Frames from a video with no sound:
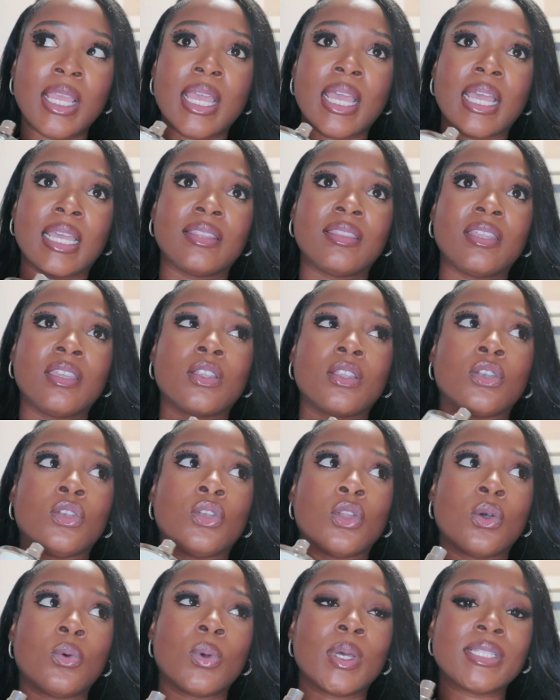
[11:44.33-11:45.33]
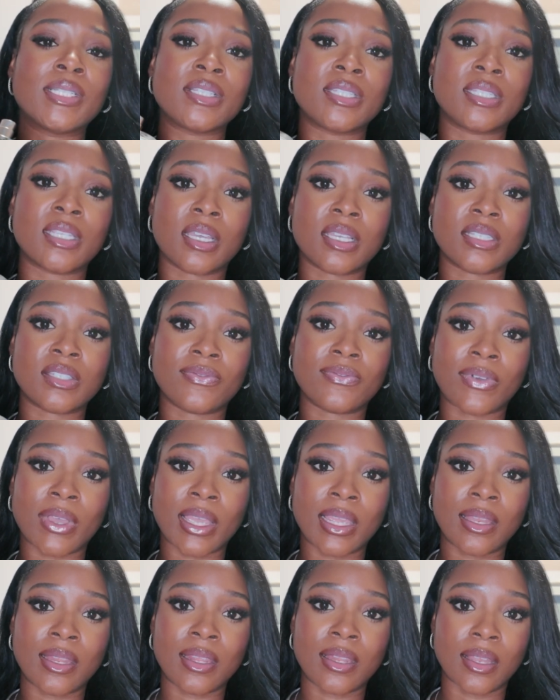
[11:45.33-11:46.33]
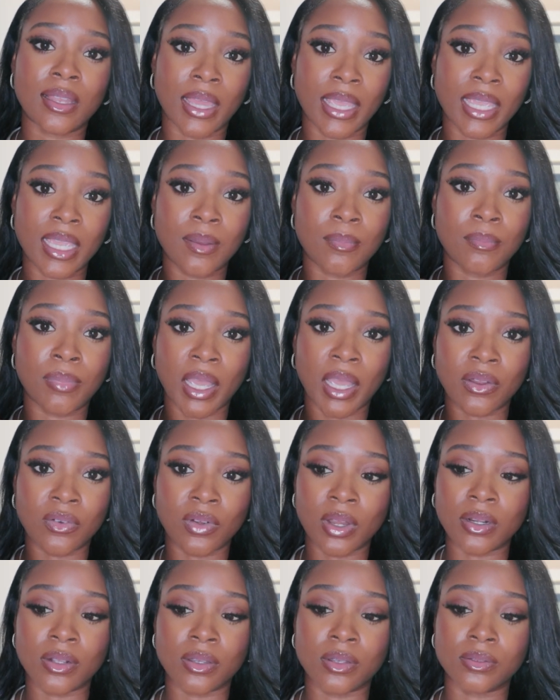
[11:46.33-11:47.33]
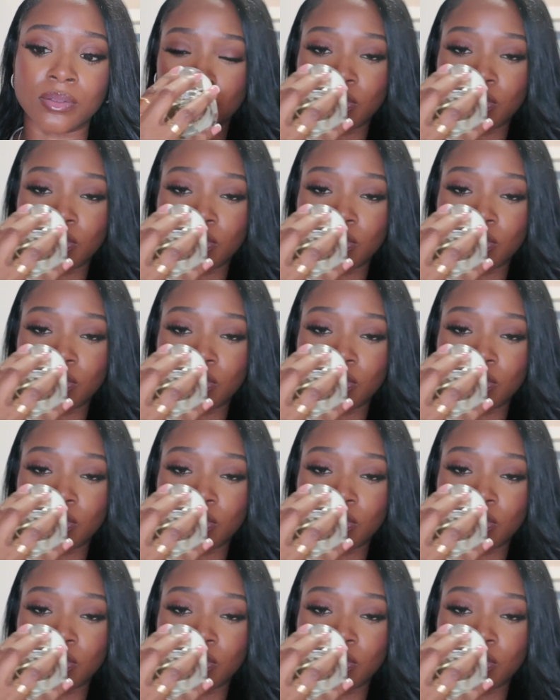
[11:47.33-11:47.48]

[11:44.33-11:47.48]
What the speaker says: I think no one does violet like Byredo.